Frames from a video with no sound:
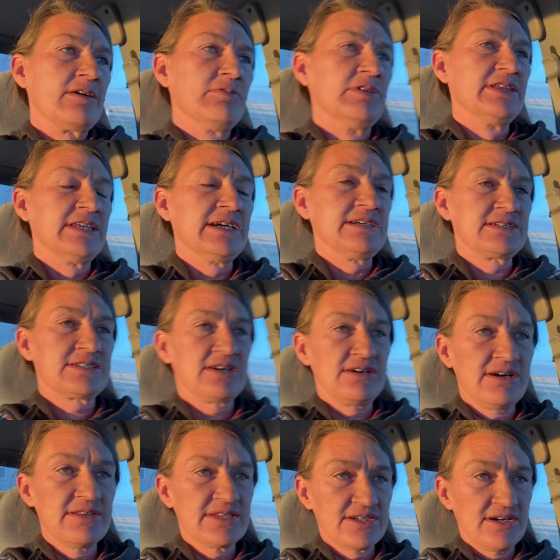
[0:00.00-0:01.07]
when they
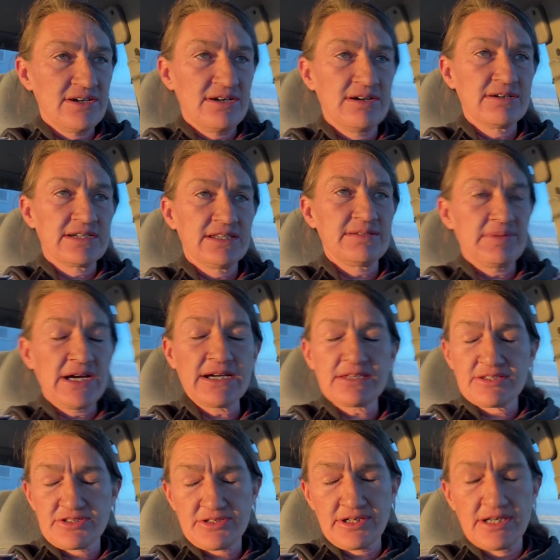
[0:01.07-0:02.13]
saw the dog in the back of
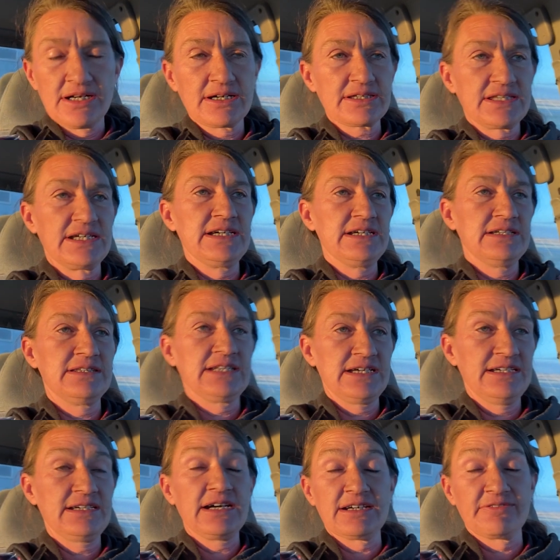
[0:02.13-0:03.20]
the truck,
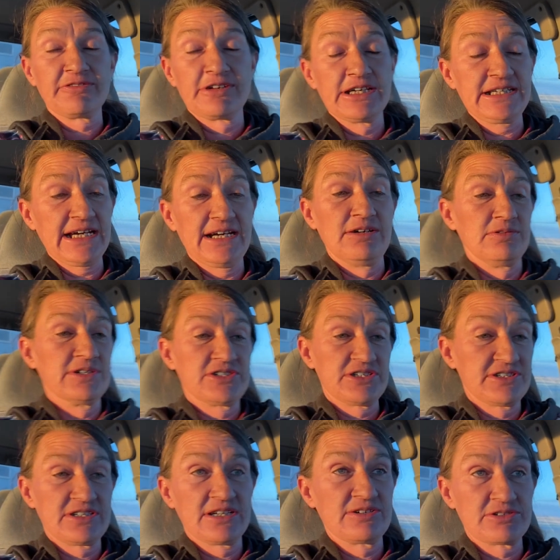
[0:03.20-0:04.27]
they kind of freaked out, which
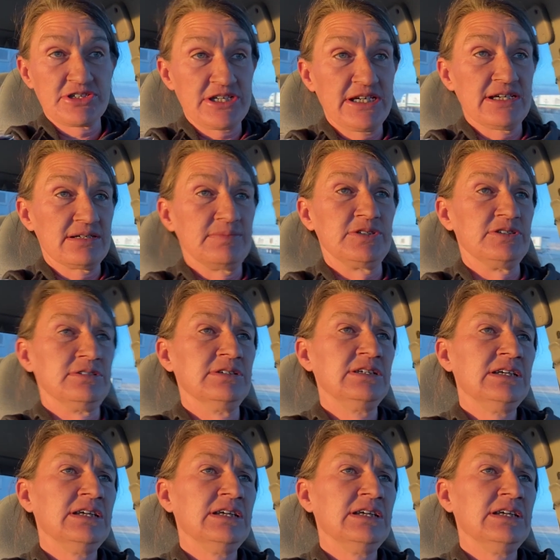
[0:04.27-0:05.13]
is understandable.